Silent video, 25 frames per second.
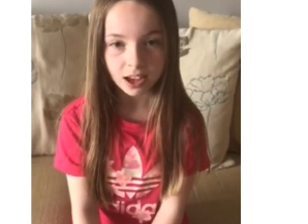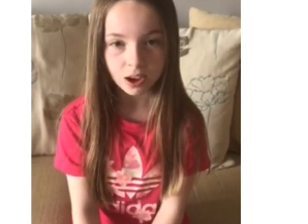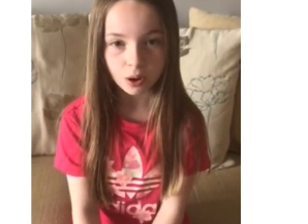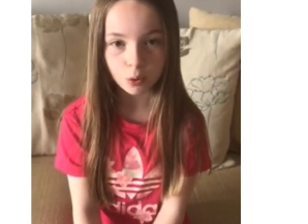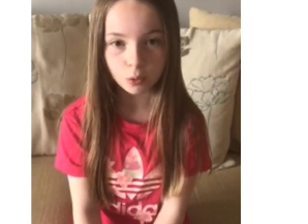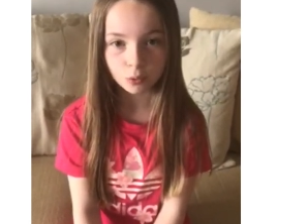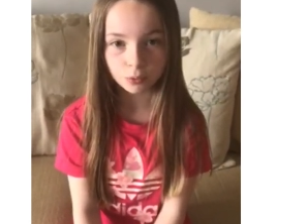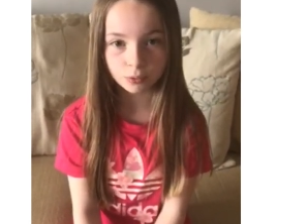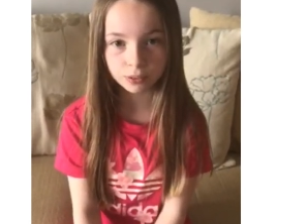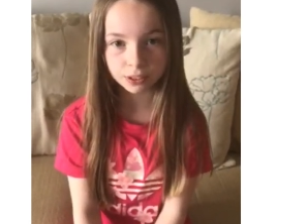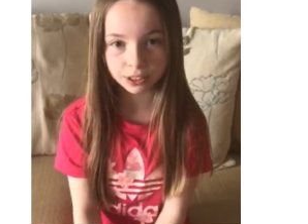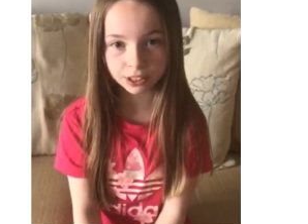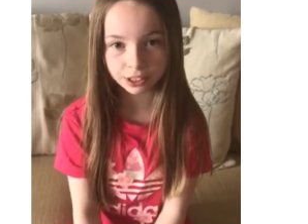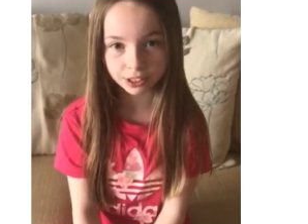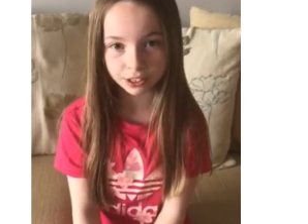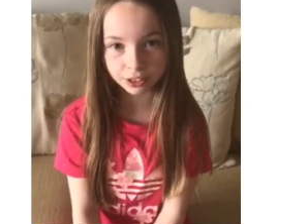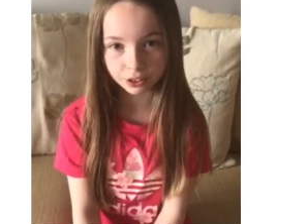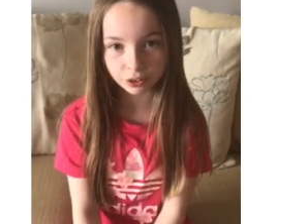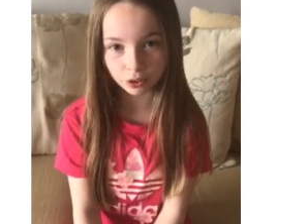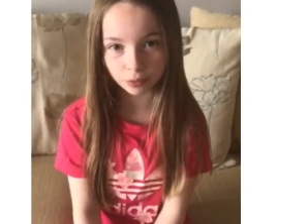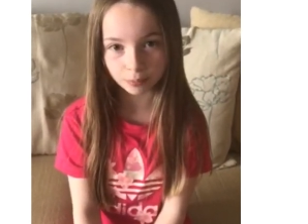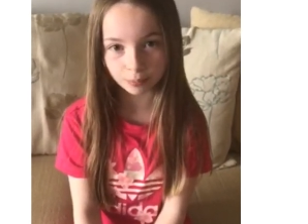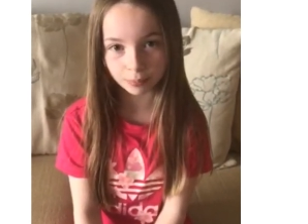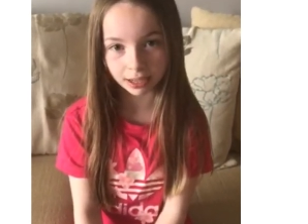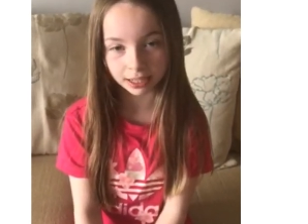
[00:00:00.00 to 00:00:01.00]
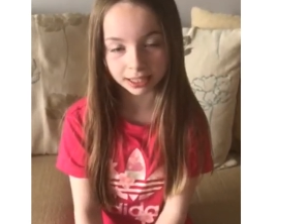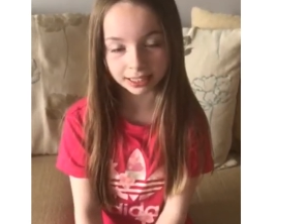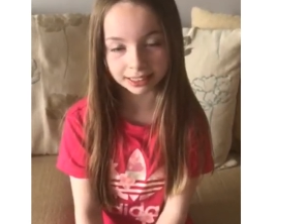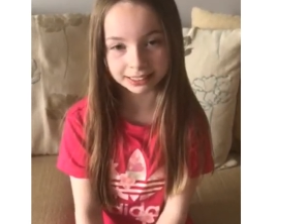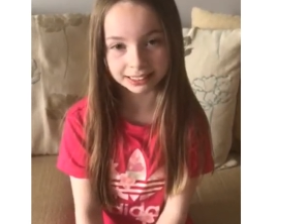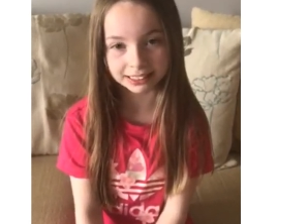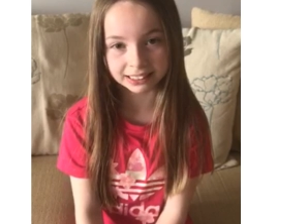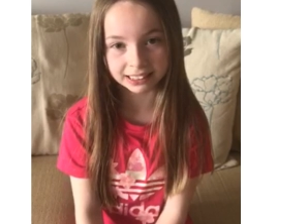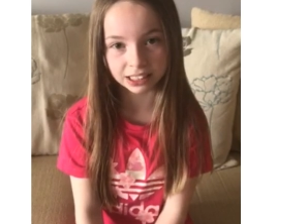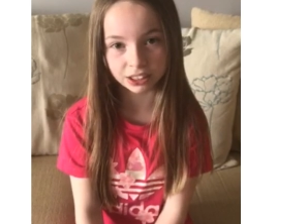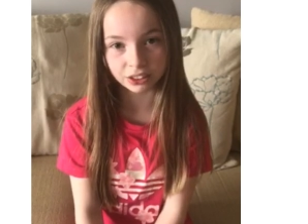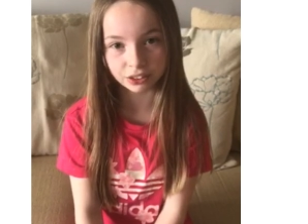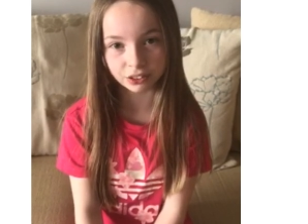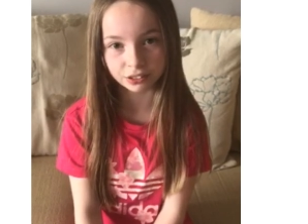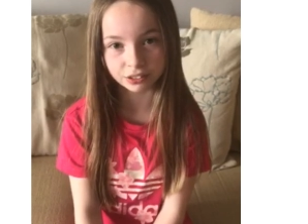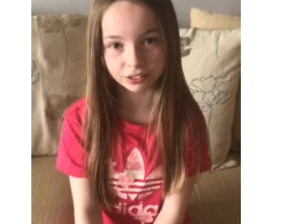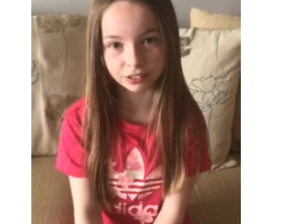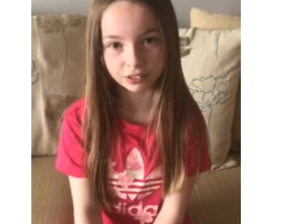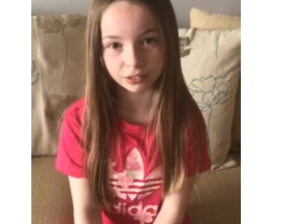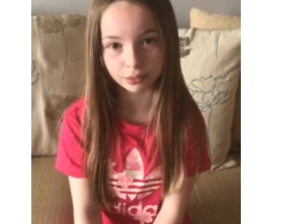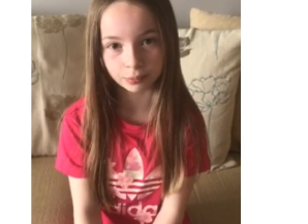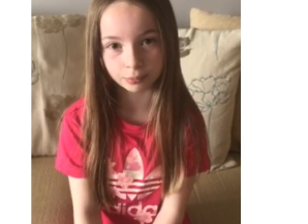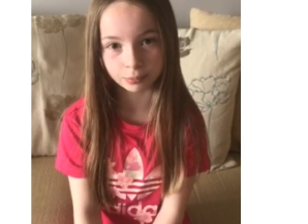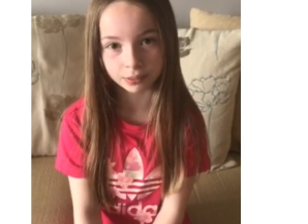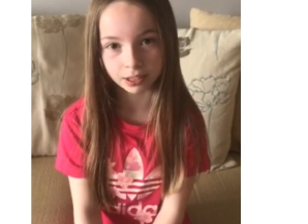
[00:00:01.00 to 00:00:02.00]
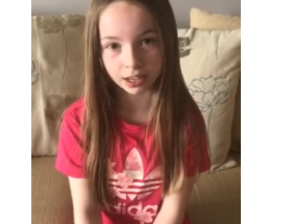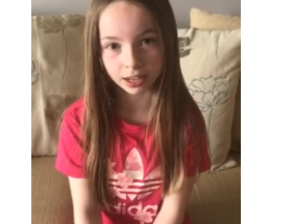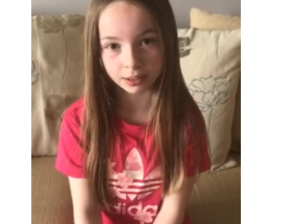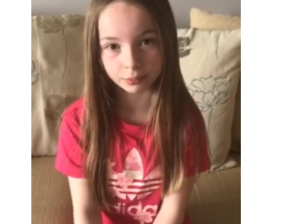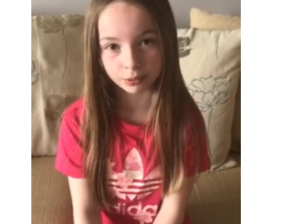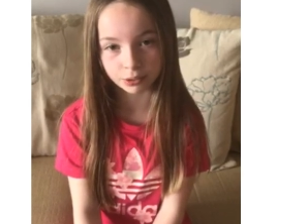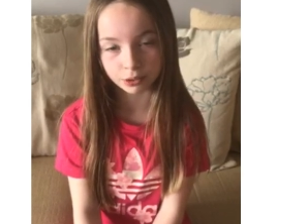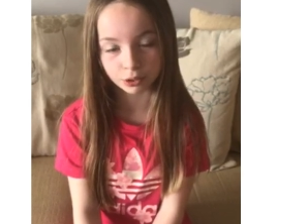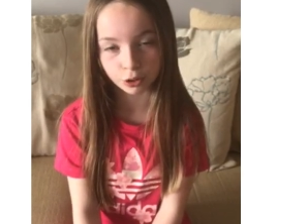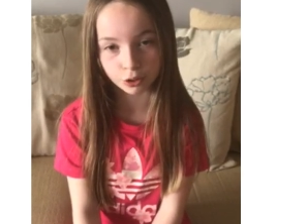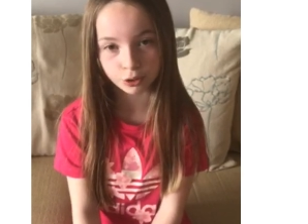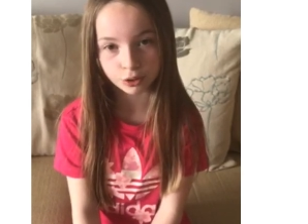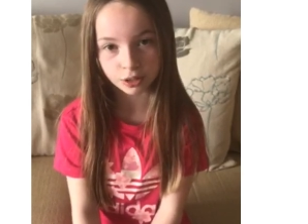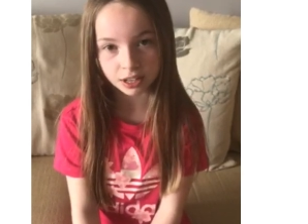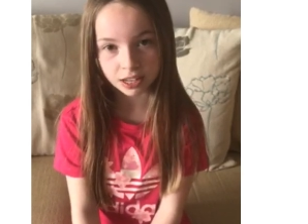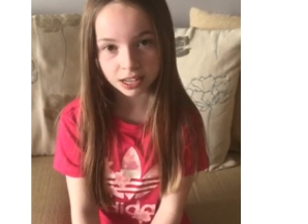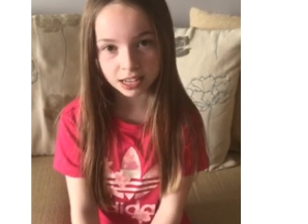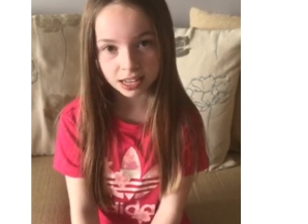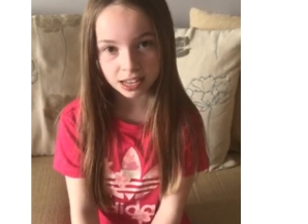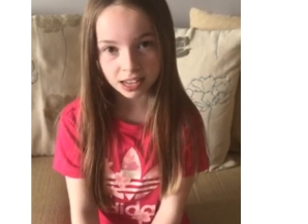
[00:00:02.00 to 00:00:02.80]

Hopefully, you can come back and see us sometime soon,